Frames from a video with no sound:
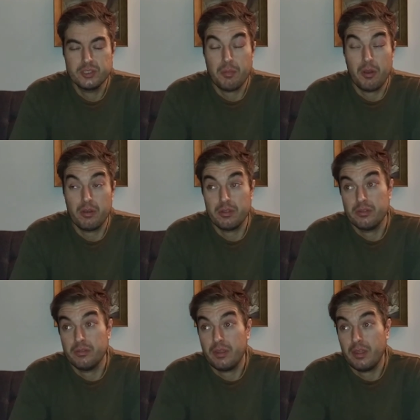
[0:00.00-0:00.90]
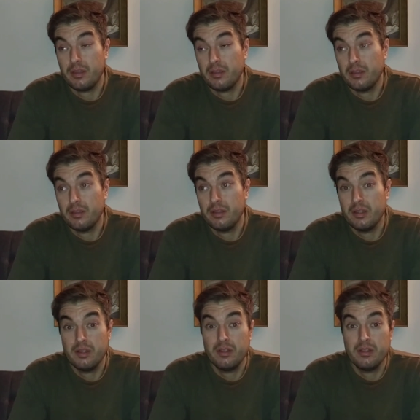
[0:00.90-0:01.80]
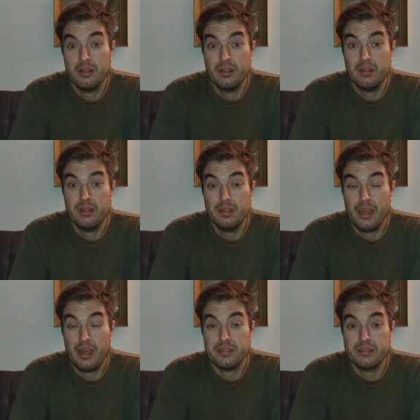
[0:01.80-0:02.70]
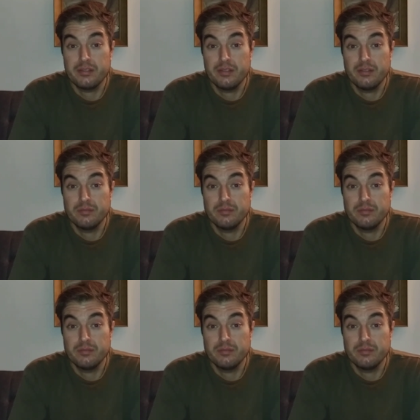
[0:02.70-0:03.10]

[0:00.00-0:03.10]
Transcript: Sparks. Do you want the next one? Yes.